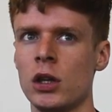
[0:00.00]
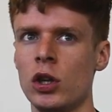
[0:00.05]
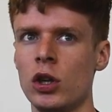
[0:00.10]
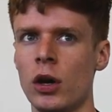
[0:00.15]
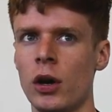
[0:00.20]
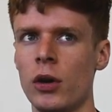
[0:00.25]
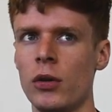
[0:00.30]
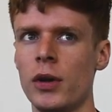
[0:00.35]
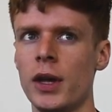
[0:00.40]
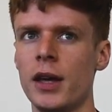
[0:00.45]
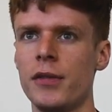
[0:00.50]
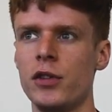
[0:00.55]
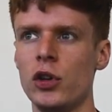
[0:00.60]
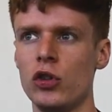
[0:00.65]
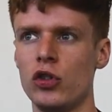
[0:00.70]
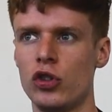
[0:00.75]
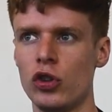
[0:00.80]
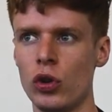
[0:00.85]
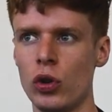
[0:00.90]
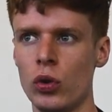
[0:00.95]
if
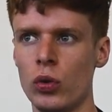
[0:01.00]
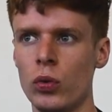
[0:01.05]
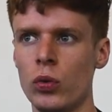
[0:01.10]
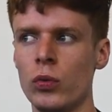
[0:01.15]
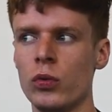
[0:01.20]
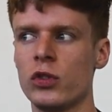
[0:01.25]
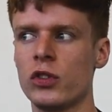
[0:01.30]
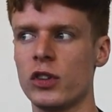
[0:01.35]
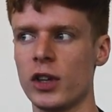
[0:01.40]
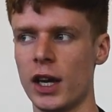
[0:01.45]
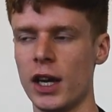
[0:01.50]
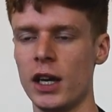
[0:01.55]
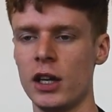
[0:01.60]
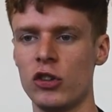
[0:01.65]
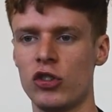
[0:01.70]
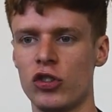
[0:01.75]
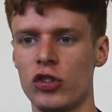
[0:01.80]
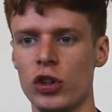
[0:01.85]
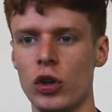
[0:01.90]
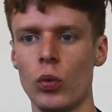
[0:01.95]
you do
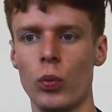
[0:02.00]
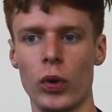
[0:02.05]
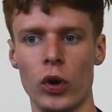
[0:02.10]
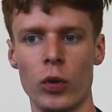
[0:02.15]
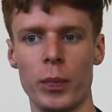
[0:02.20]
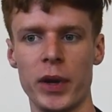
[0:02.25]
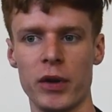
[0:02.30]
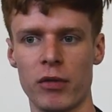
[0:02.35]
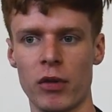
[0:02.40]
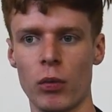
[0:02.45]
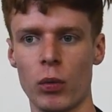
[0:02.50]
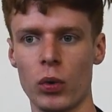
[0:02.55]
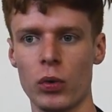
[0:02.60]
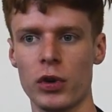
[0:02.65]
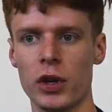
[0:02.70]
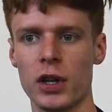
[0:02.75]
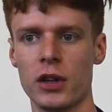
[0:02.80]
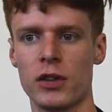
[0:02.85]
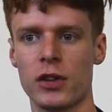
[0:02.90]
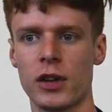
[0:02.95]
siege, you will be
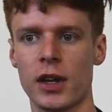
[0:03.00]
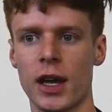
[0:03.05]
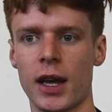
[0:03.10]
rewarded.